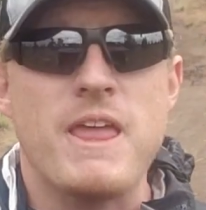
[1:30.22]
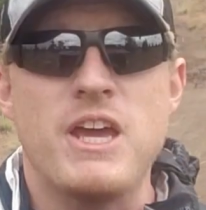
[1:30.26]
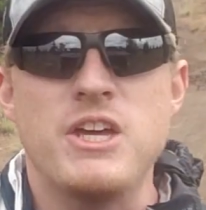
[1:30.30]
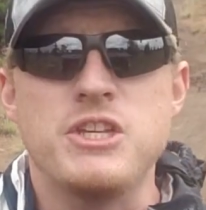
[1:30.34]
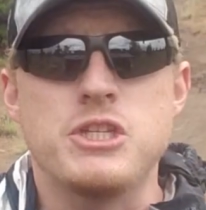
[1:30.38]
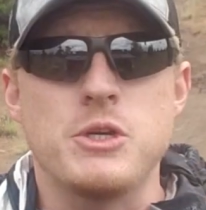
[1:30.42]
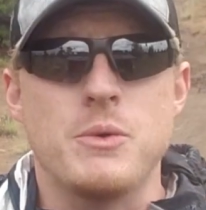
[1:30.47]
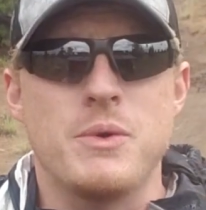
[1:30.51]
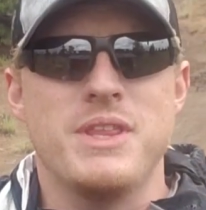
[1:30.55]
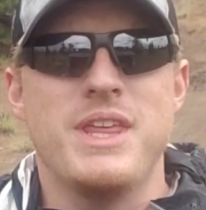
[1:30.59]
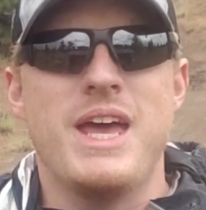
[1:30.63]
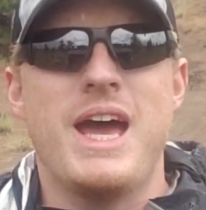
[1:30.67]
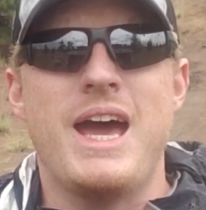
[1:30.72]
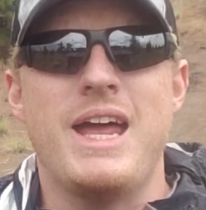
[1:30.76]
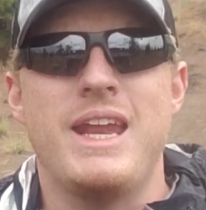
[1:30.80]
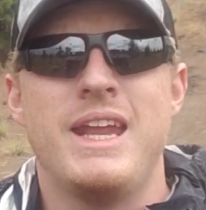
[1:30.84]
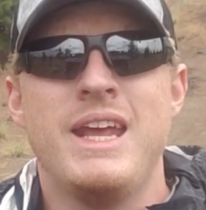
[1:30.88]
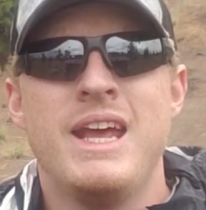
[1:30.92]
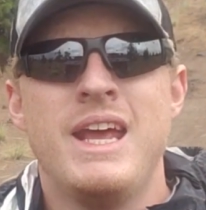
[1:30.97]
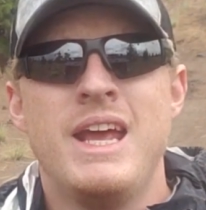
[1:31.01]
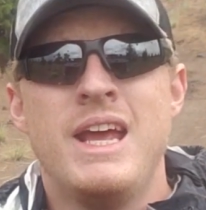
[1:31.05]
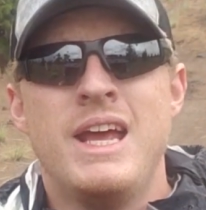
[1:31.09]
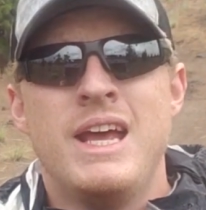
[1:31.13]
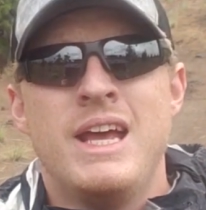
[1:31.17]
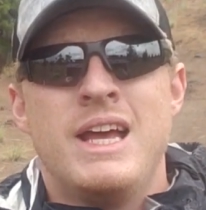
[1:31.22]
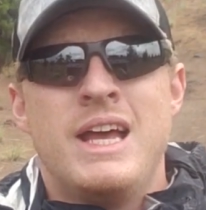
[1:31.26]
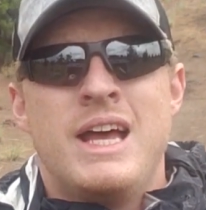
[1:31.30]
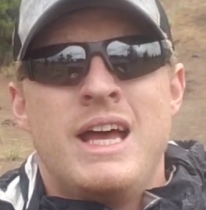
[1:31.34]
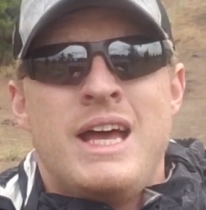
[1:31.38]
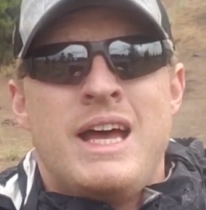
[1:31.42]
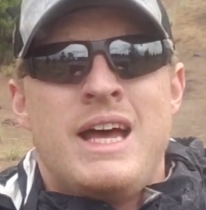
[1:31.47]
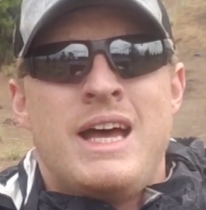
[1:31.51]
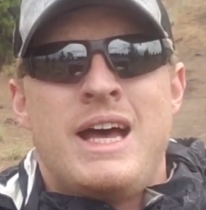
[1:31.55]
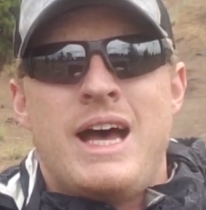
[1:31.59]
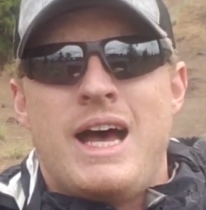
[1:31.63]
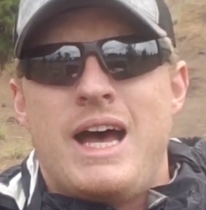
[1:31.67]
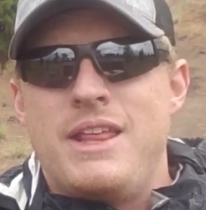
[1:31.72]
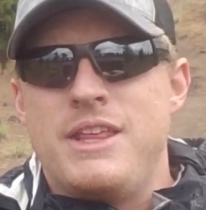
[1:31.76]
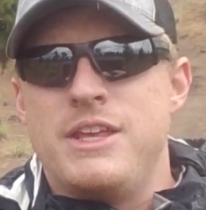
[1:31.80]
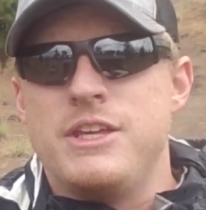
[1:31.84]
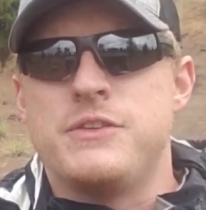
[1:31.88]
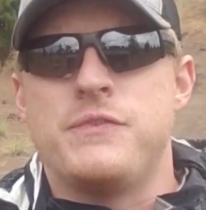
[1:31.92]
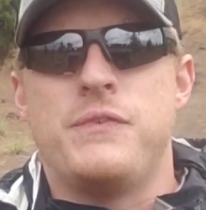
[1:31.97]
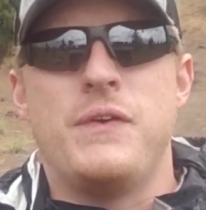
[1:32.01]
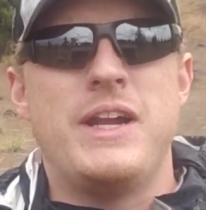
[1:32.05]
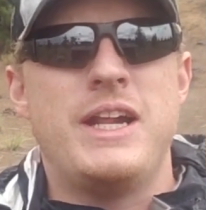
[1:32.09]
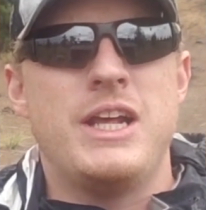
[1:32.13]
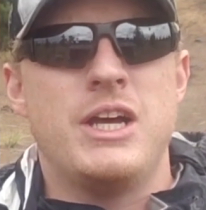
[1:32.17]
So with that,
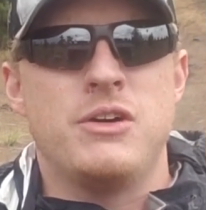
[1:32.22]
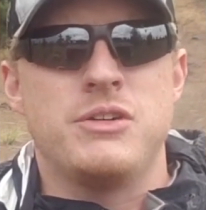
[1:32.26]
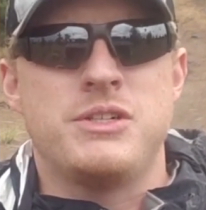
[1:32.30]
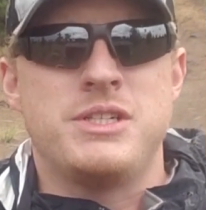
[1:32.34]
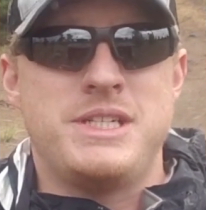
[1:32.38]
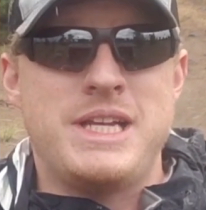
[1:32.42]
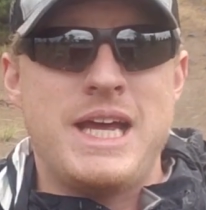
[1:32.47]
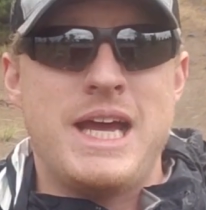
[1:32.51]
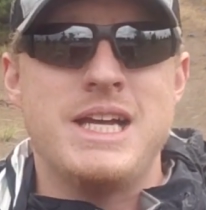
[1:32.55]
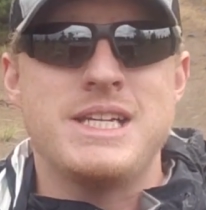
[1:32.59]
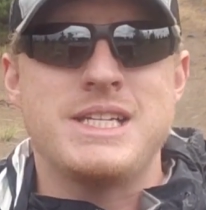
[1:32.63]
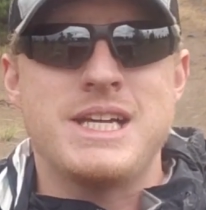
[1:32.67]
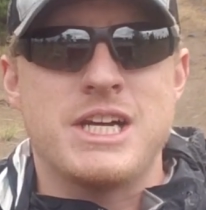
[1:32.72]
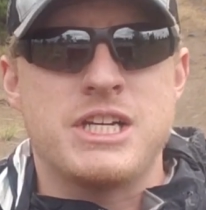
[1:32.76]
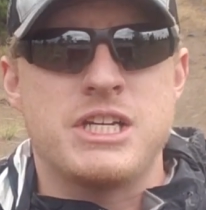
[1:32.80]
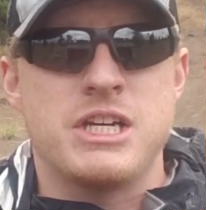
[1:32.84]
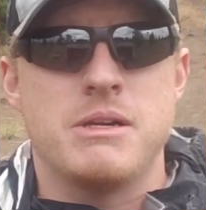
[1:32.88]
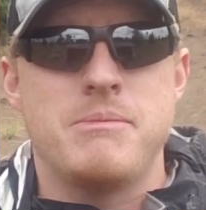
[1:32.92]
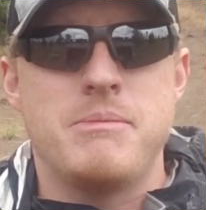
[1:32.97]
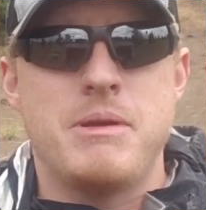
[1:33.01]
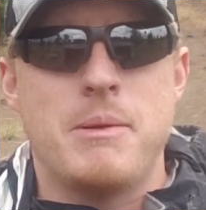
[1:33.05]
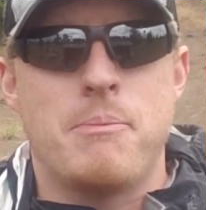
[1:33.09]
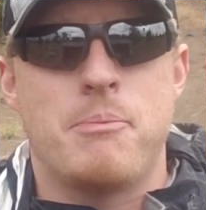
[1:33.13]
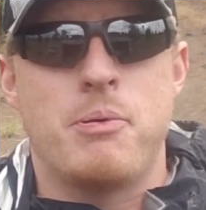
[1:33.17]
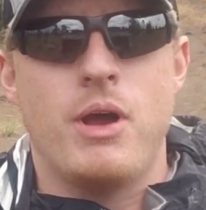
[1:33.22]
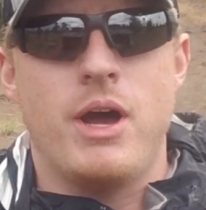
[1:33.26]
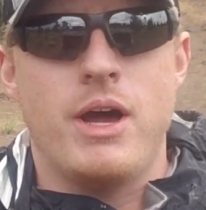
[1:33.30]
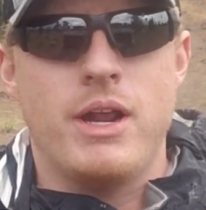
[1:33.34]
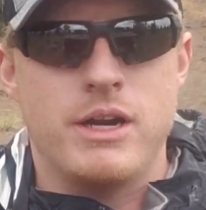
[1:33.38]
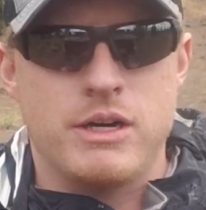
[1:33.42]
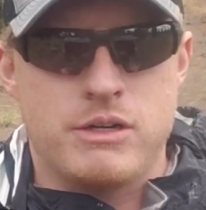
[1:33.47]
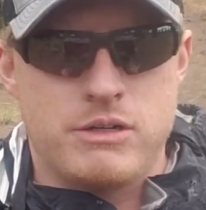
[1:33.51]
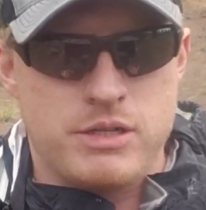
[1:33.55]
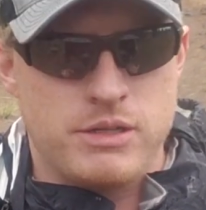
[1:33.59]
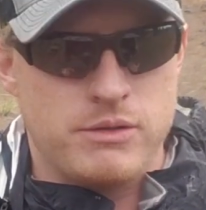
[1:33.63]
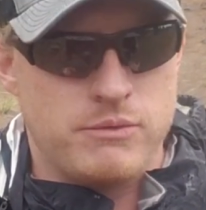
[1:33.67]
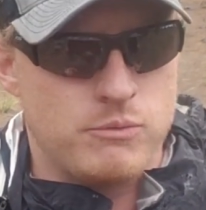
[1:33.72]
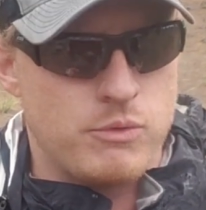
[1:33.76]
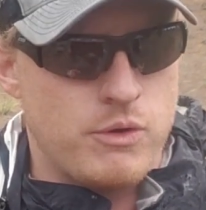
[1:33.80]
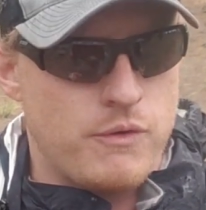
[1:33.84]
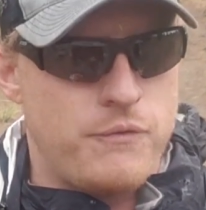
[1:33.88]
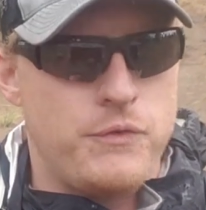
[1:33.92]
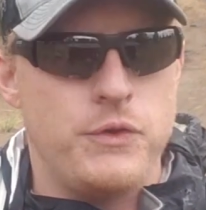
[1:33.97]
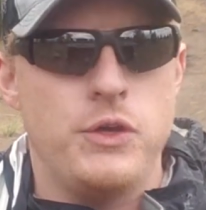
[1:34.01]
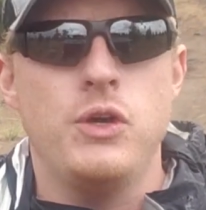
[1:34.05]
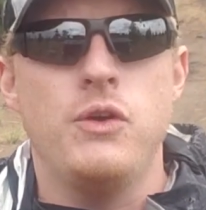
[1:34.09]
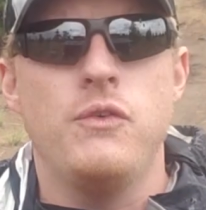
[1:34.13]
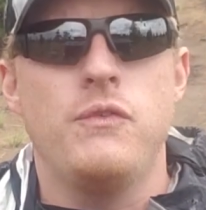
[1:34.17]
this video today is actually going to be a product
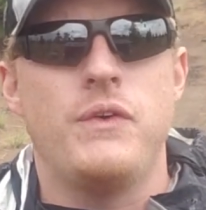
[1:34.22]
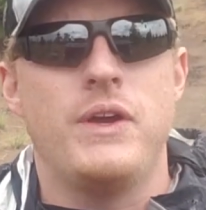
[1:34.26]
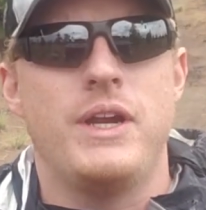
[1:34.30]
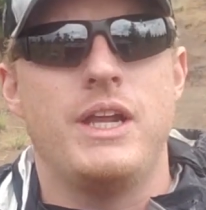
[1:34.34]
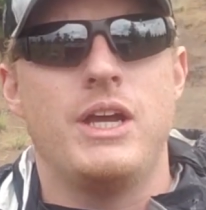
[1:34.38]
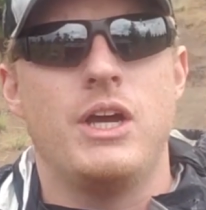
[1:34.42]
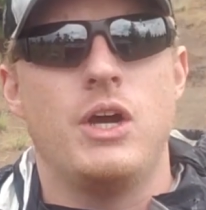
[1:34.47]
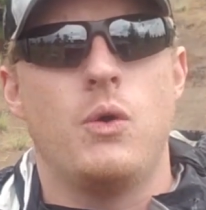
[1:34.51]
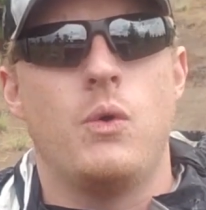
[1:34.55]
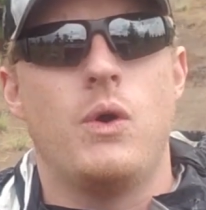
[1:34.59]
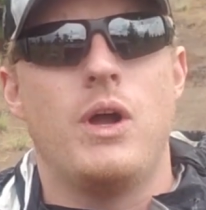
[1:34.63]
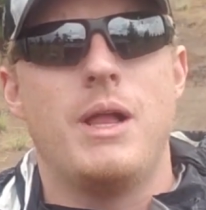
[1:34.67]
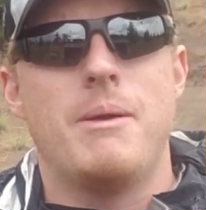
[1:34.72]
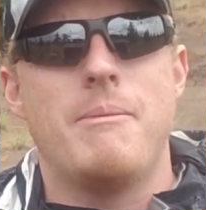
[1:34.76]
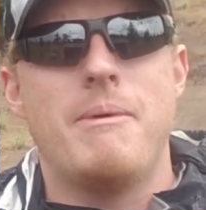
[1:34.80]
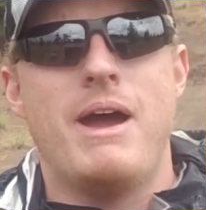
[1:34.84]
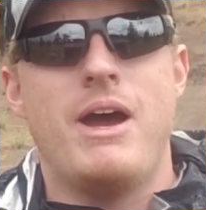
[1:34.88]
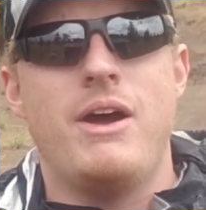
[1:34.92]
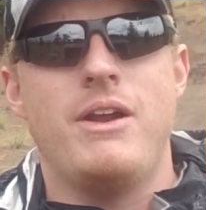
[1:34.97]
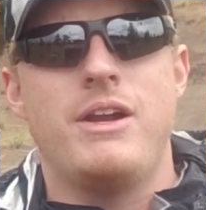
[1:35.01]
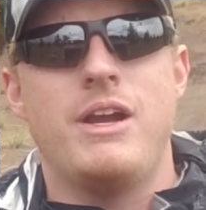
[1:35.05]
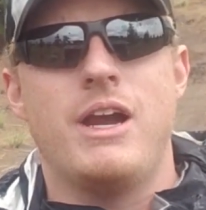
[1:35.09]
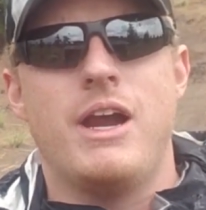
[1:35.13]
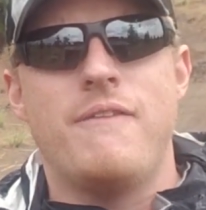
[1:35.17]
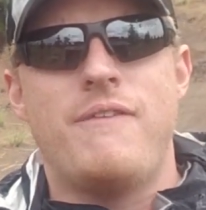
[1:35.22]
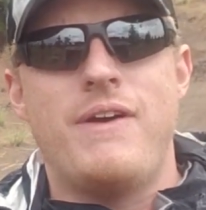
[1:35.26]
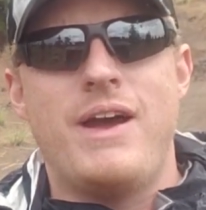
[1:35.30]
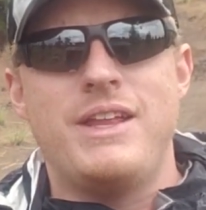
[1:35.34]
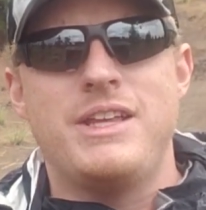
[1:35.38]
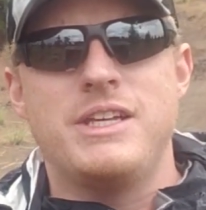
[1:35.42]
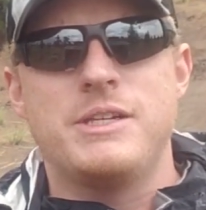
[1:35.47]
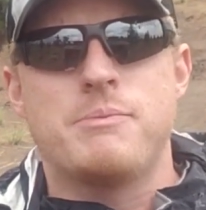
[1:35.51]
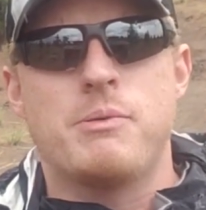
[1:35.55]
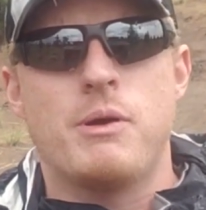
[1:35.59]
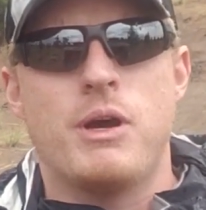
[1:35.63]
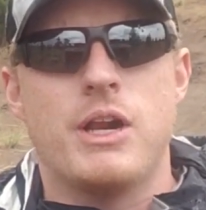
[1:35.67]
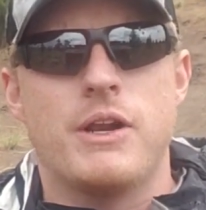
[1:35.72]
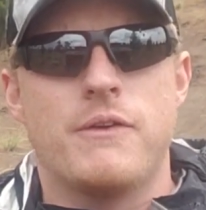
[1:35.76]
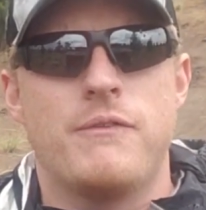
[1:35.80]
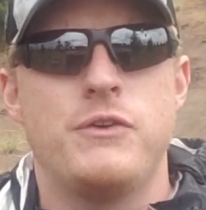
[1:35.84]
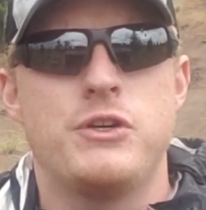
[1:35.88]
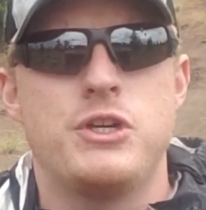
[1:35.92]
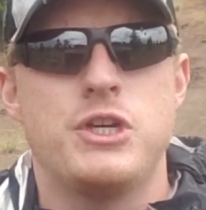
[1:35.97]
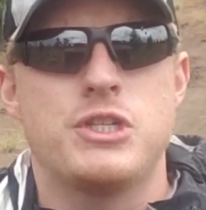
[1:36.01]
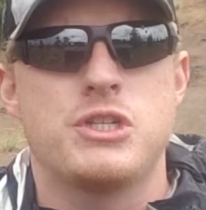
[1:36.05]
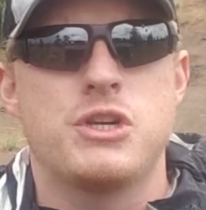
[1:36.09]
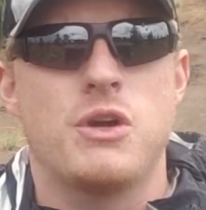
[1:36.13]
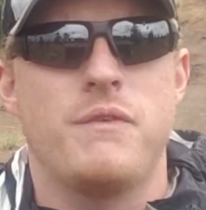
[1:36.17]
review video while I'm out here. I've had this product for
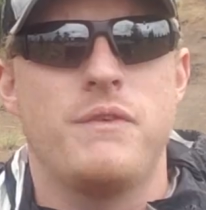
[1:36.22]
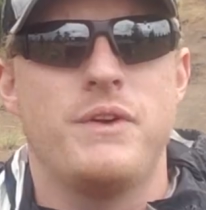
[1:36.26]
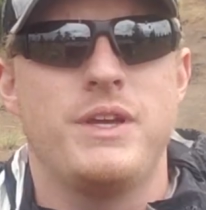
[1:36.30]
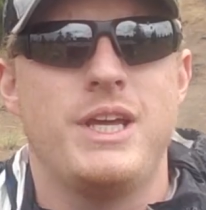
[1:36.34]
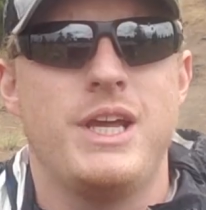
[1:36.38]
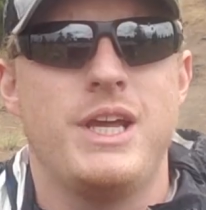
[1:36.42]
just over a